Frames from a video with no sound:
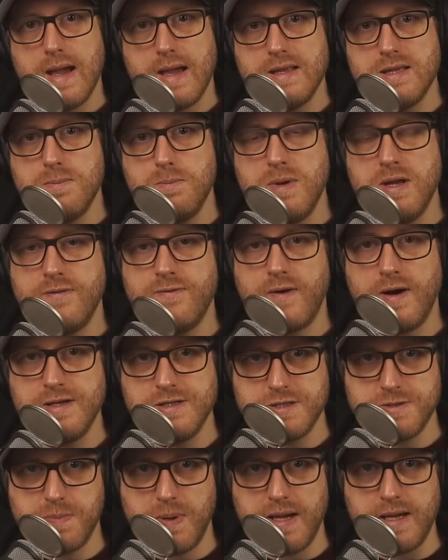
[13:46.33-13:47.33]
in the mid-fi
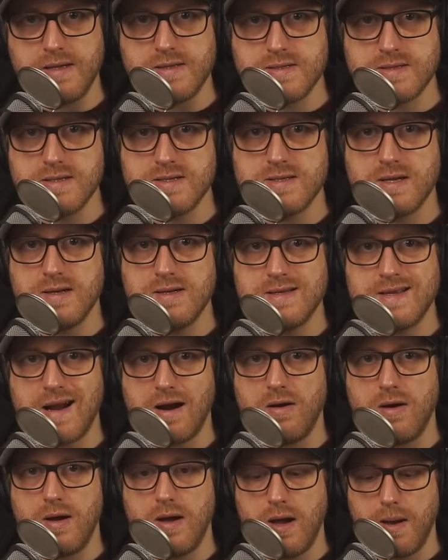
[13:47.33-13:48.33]
space, the
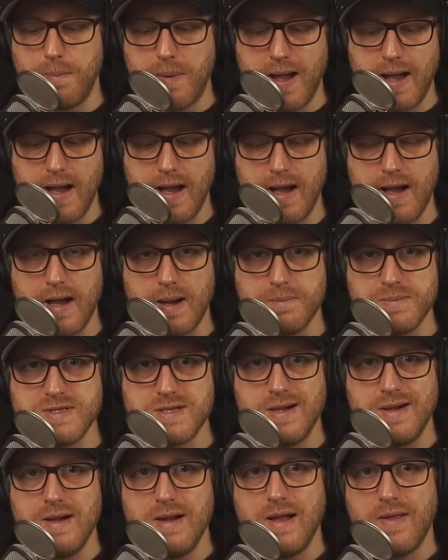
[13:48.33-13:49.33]
Sundara are perhaps